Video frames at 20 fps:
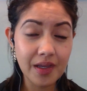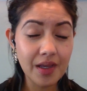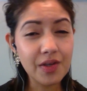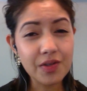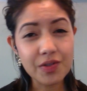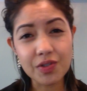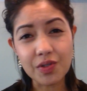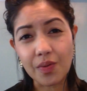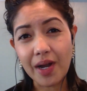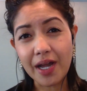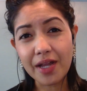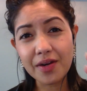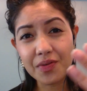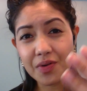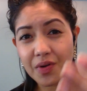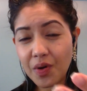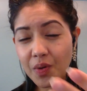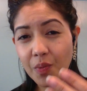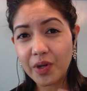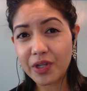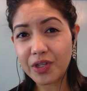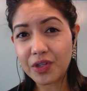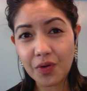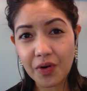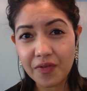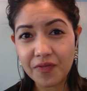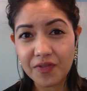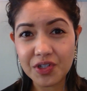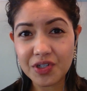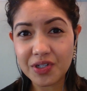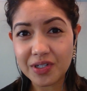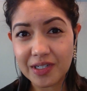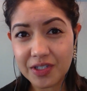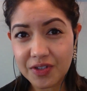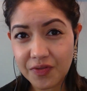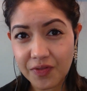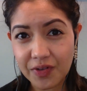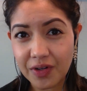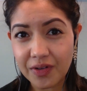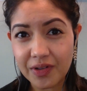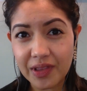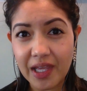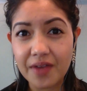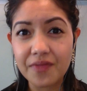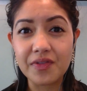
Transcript: So I don't know what your vision is for your life